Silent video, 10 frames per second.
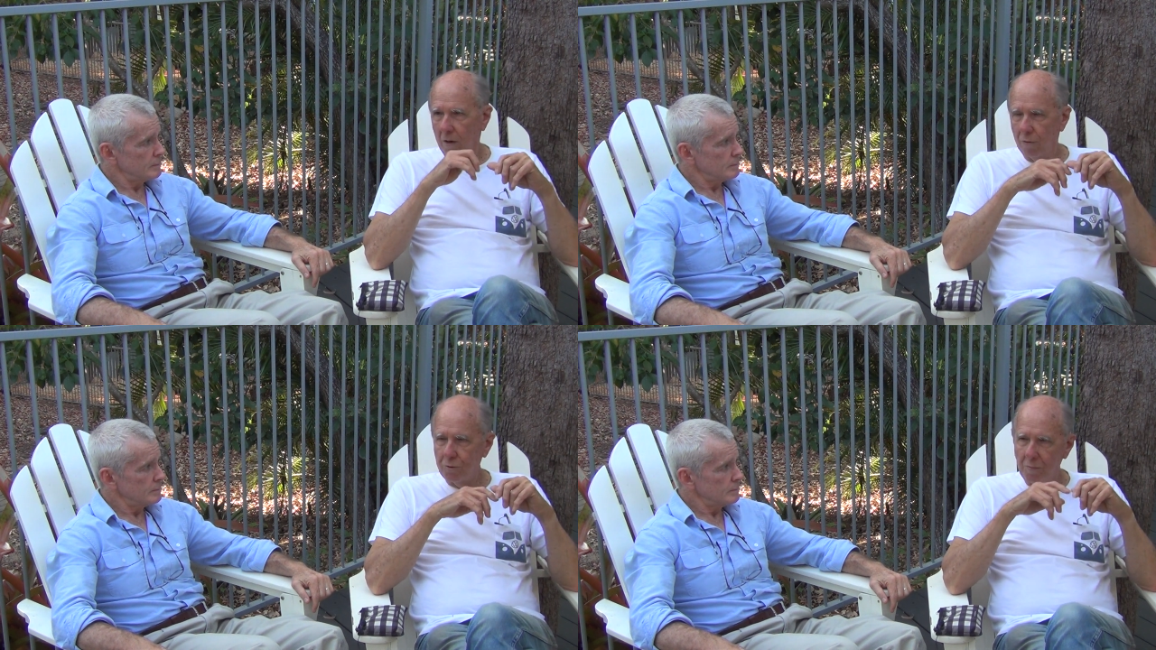
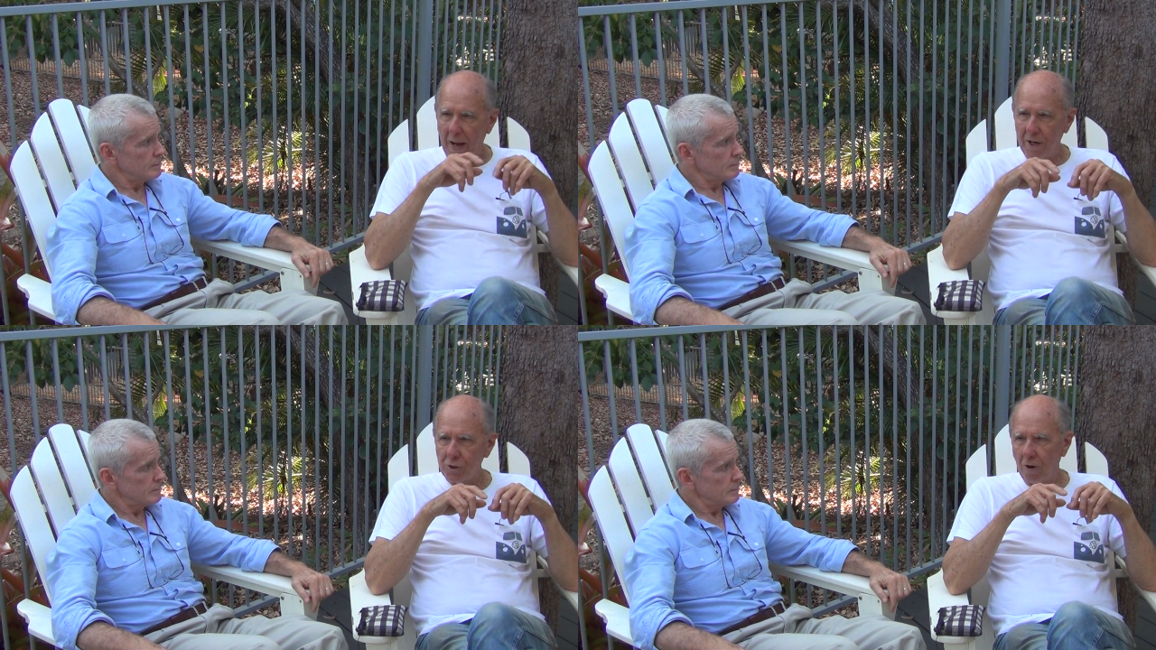Speaker 1: was
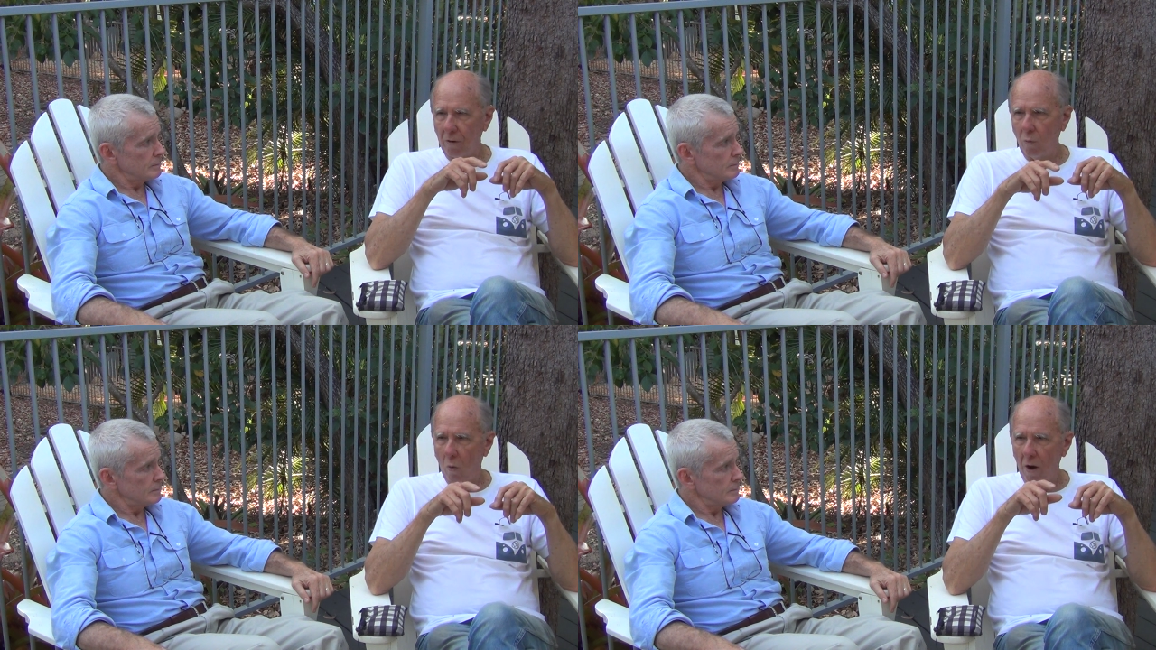based
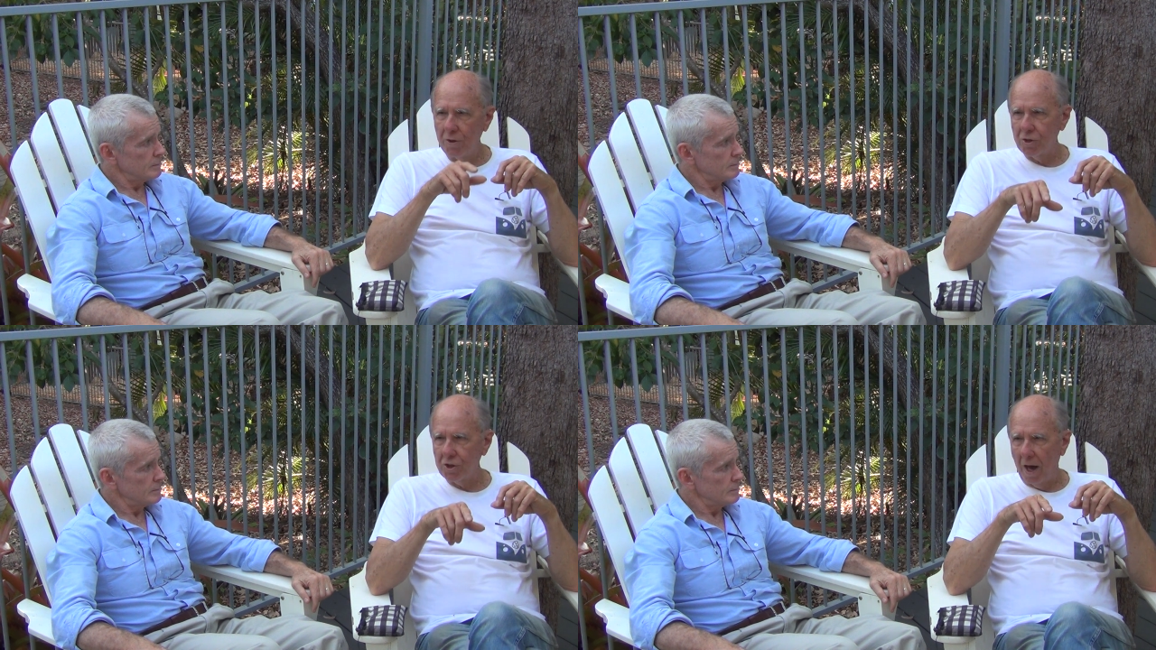on
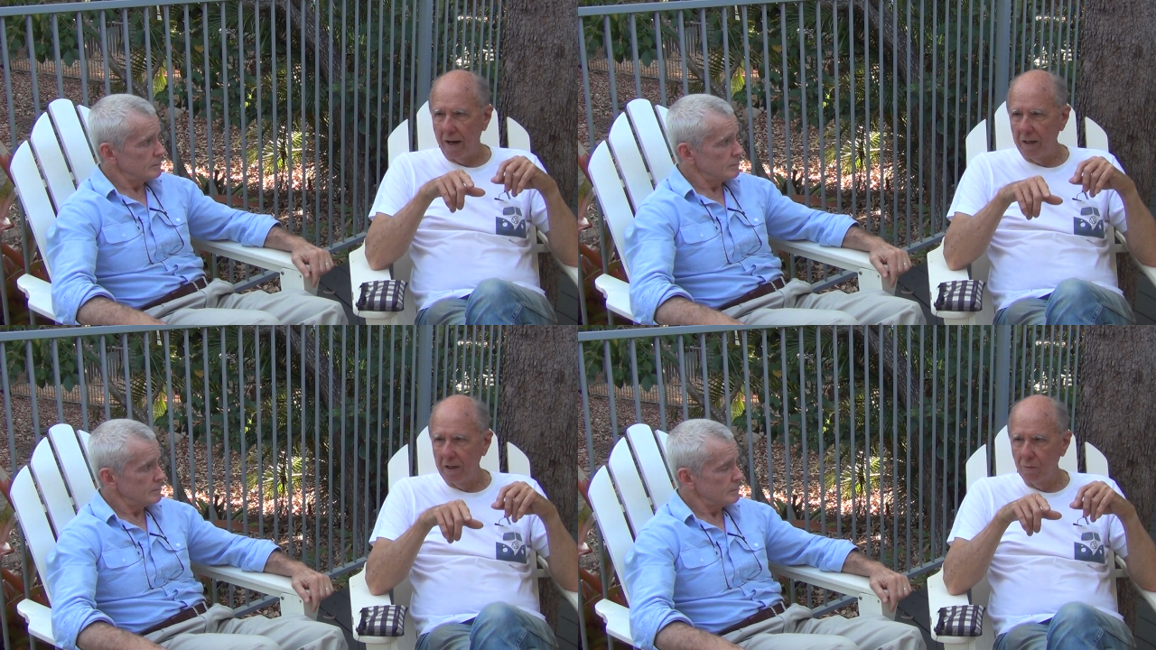one
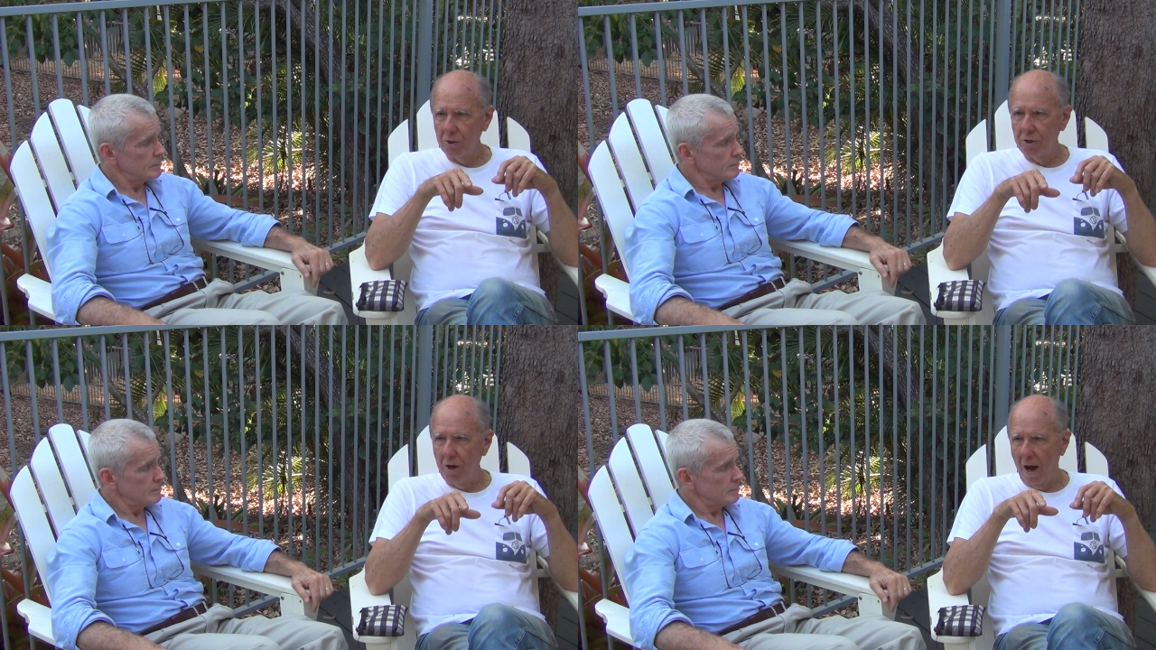study that
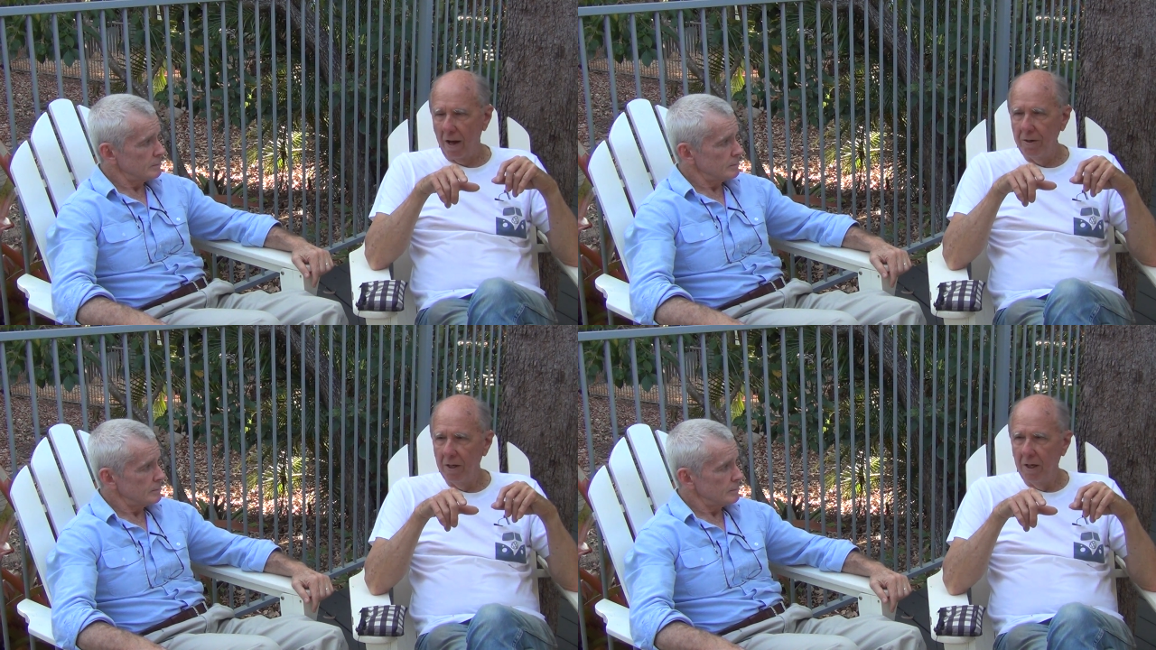was
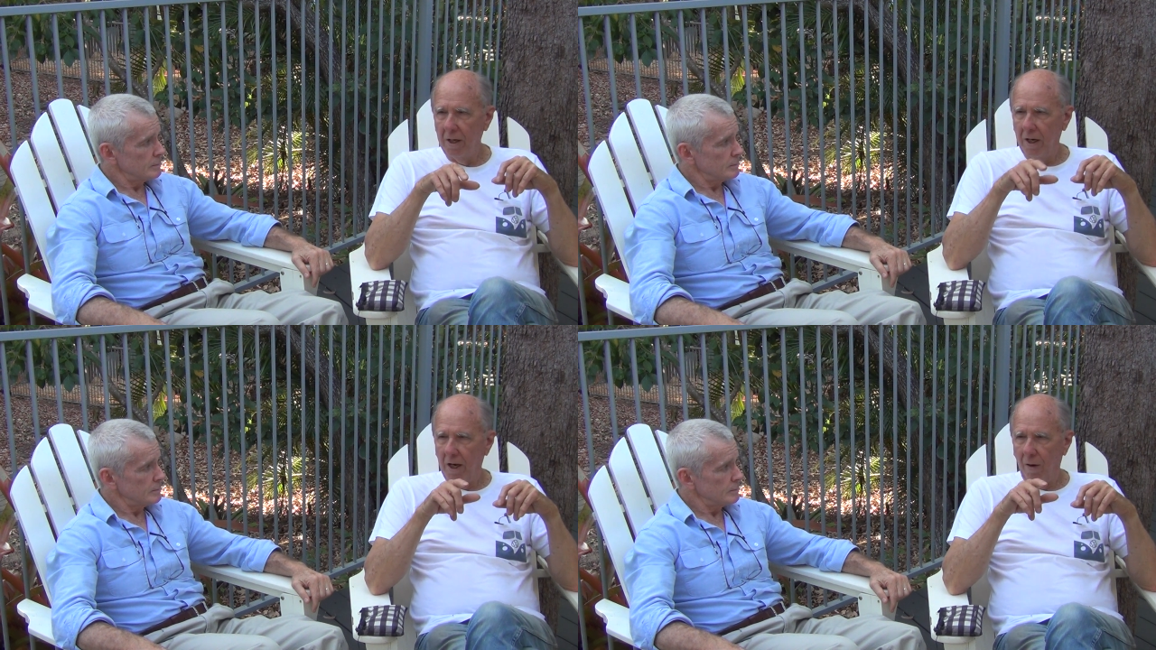done
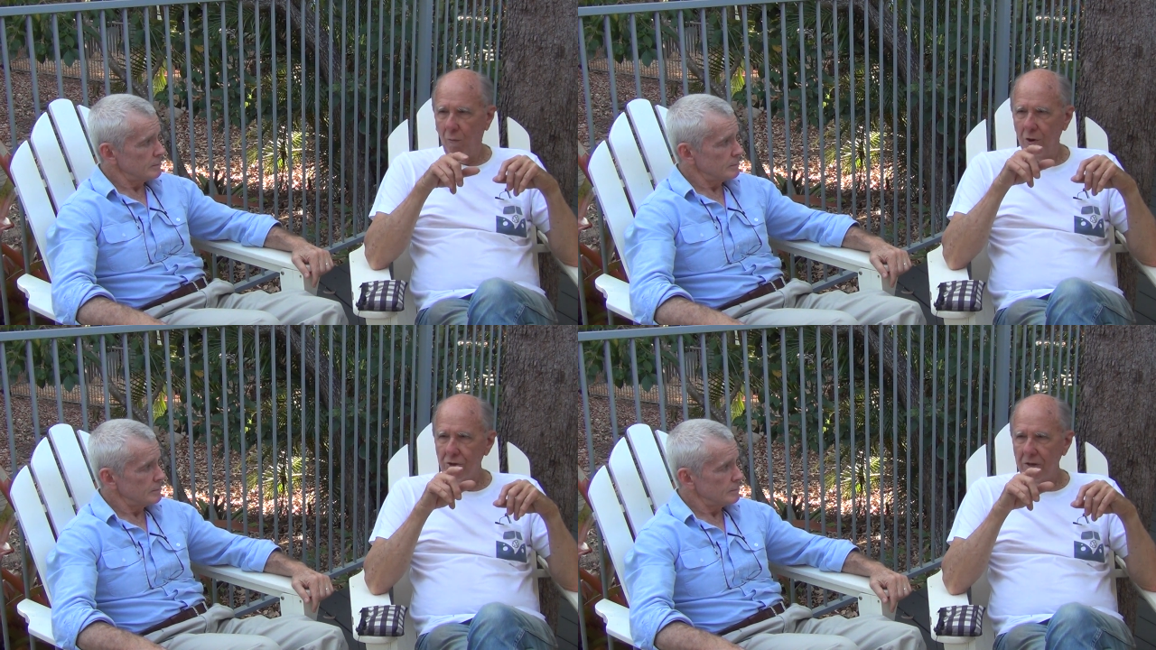in
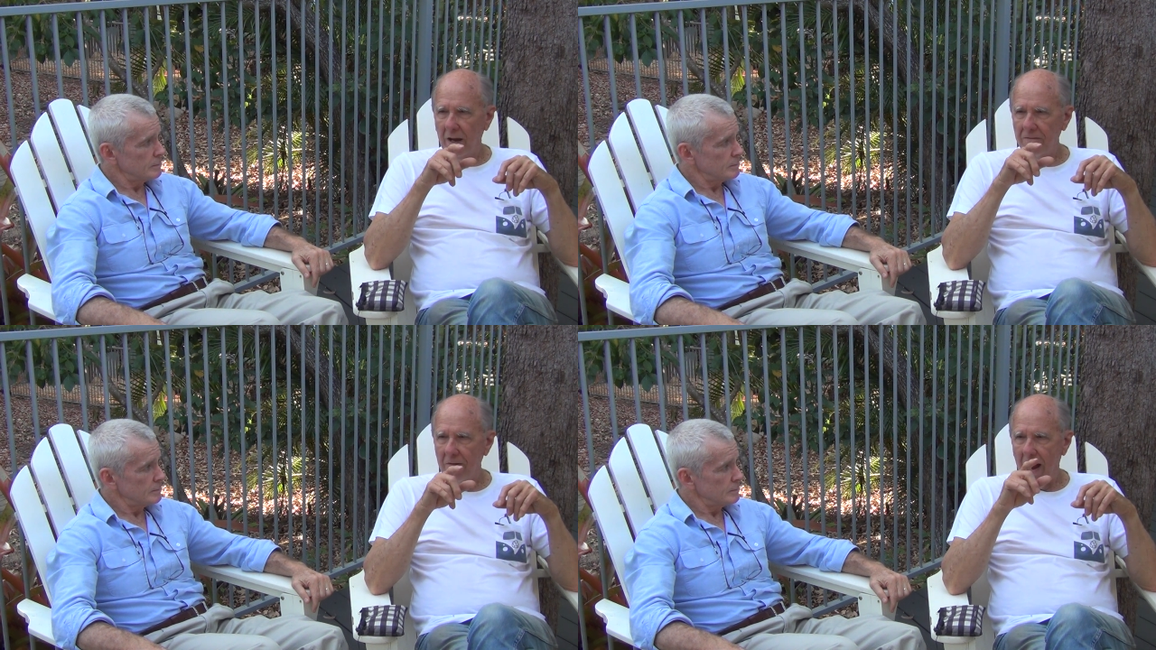which
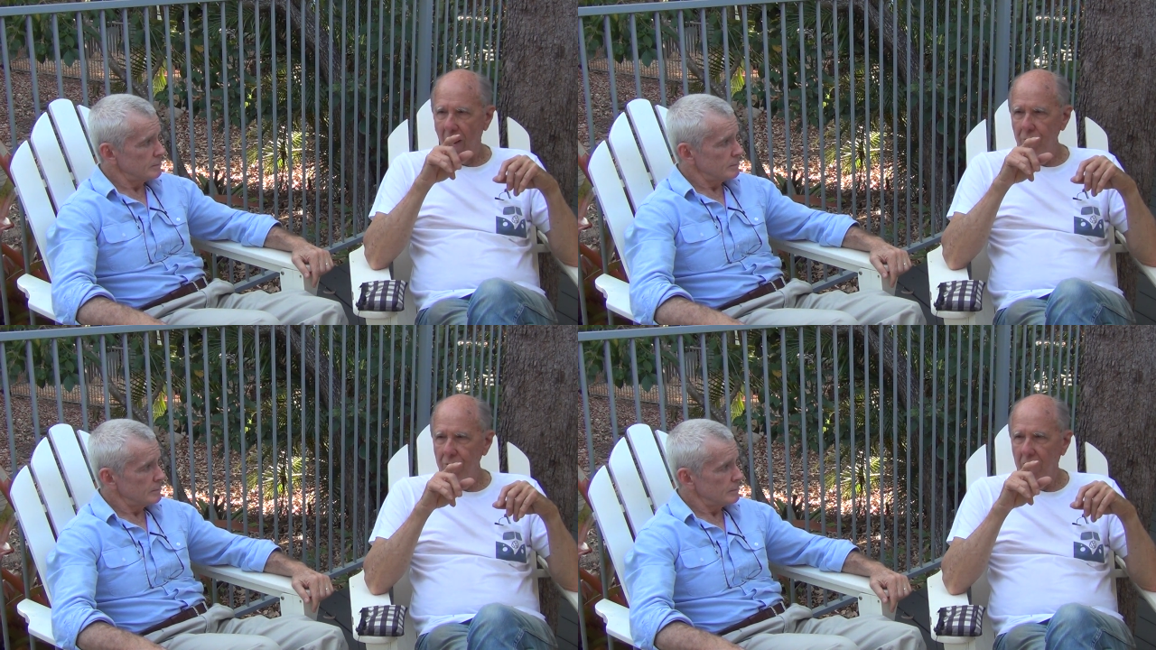they
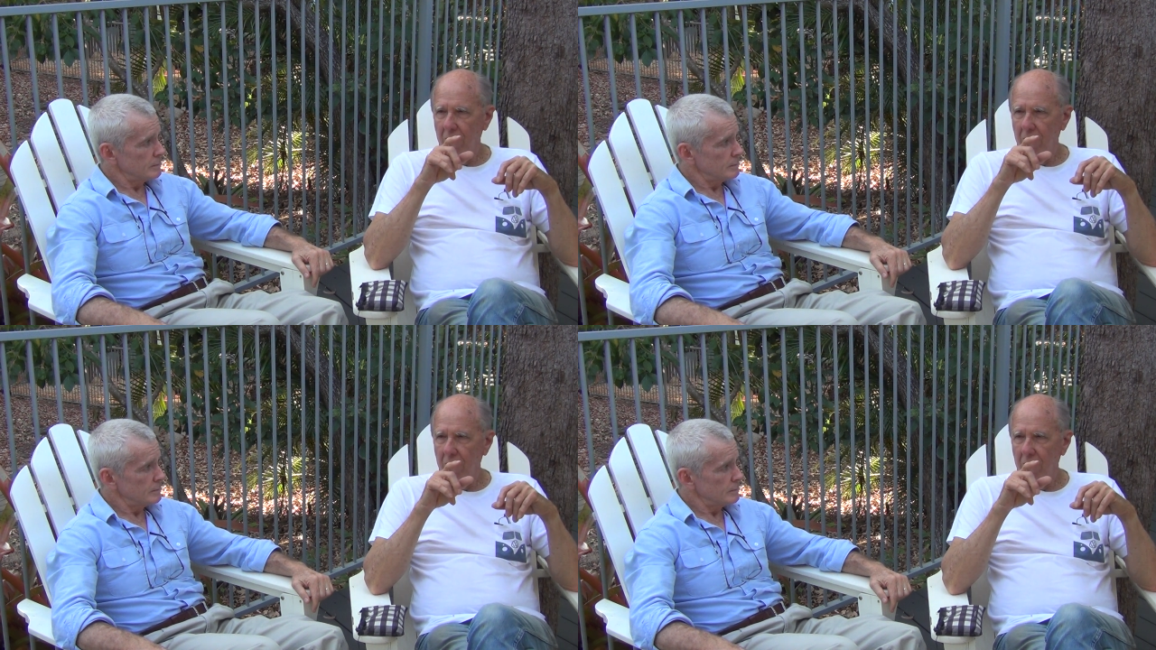found